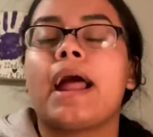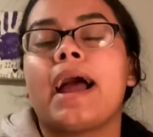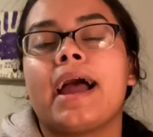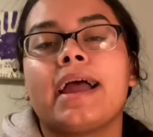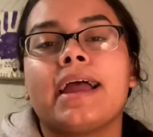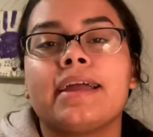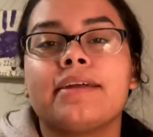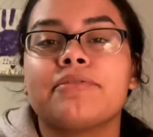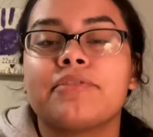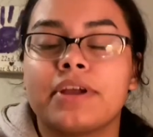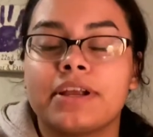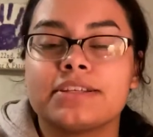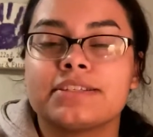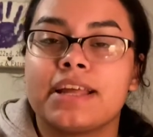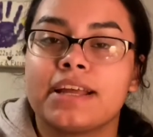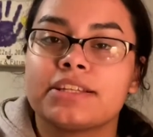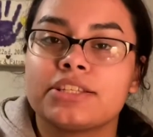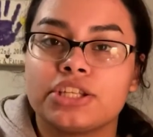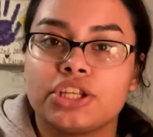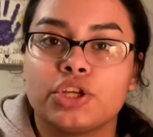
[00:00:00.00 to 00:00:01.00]
I first
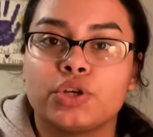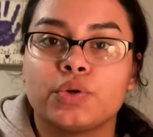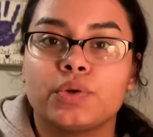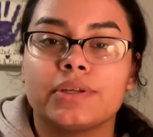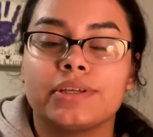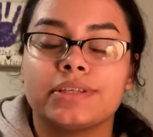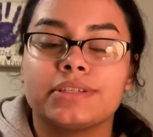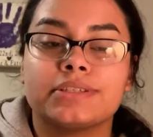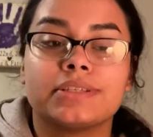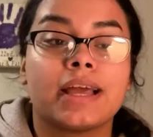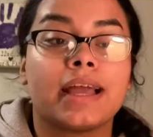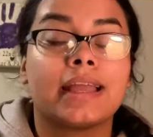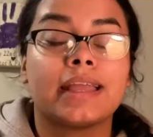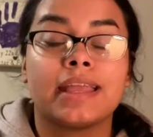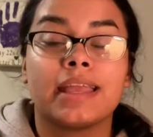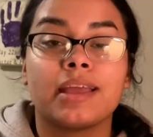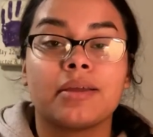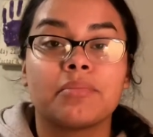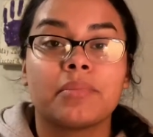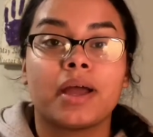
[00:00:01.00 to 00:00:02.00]
like to do is
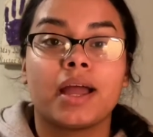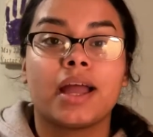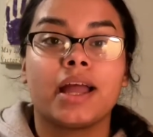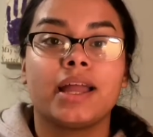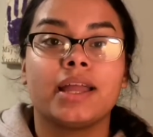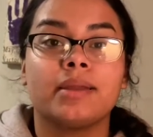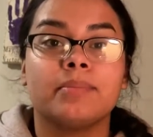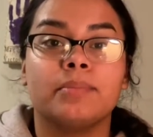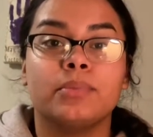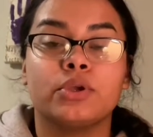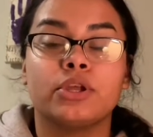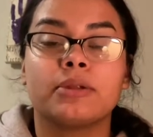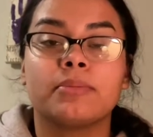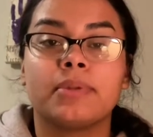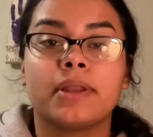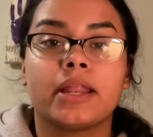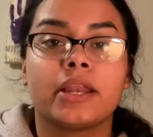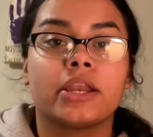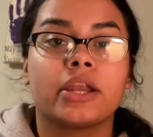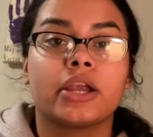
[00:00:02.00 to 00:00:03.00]
get my beauty
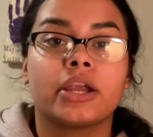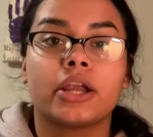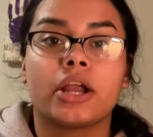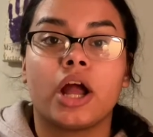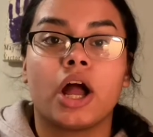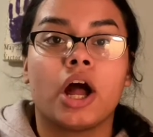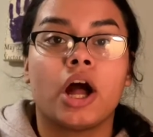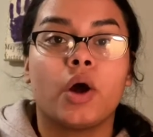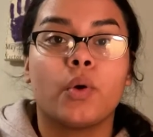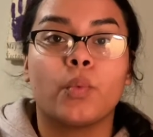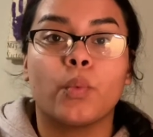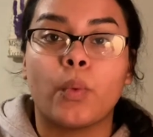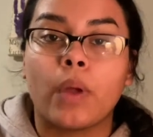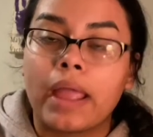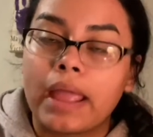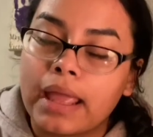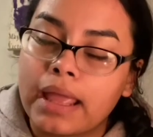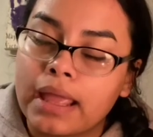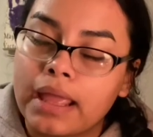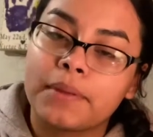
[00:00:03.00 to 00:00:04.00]
blender all
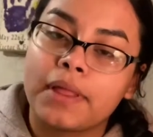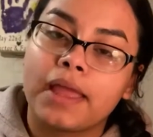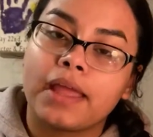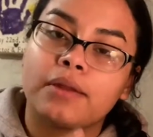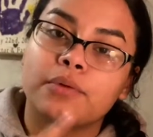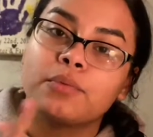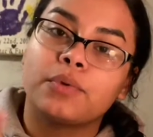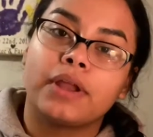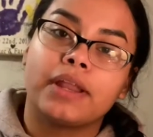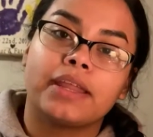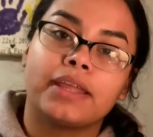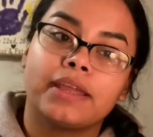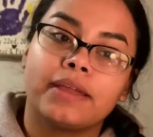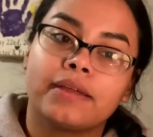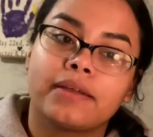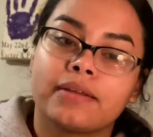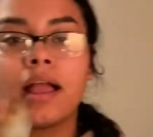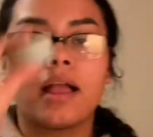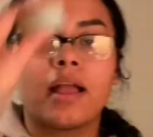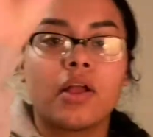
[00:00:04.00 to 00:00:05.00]
wet and ready.
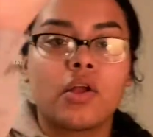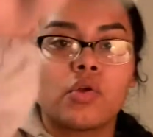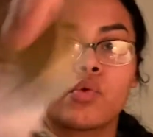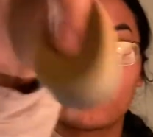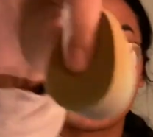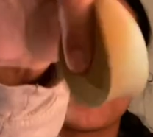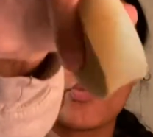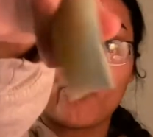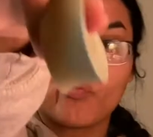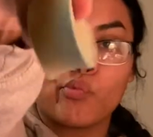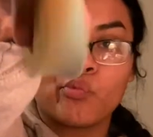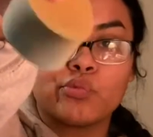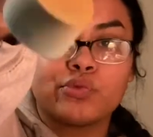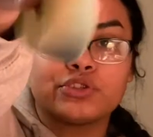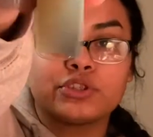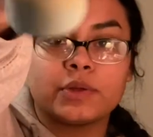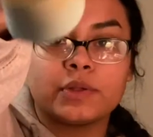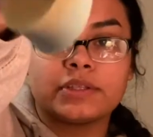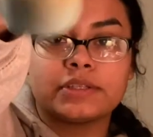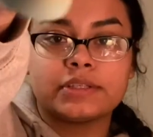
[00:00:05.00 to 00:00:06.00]

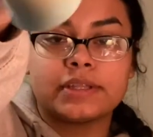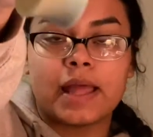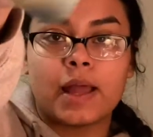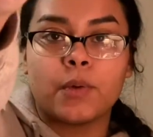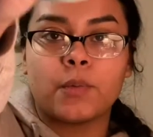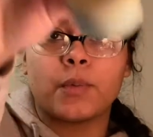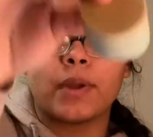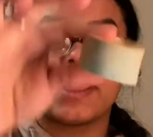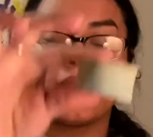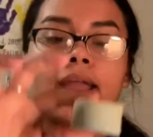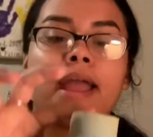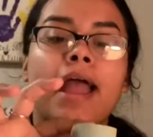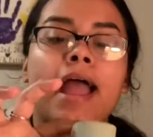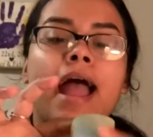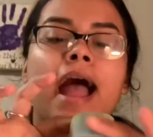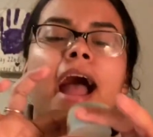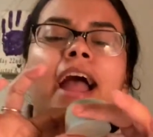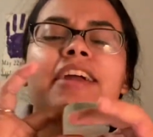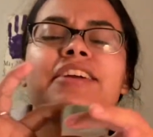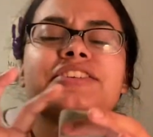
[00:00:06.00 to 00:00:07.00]
So it's now wet.
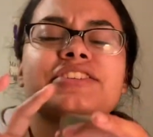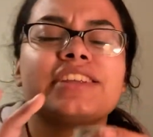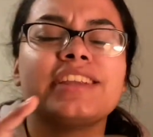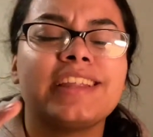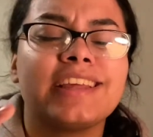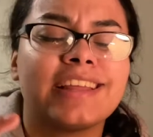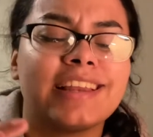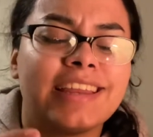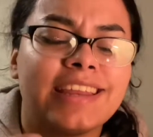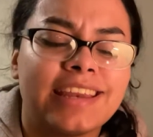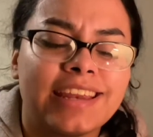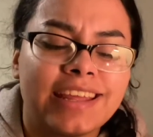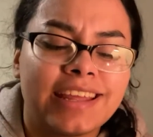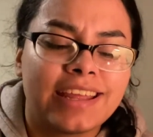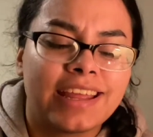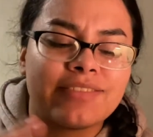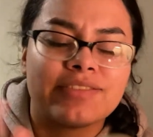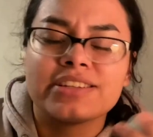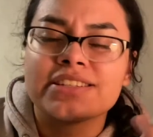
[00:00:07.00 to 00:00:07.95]
I usually clean it every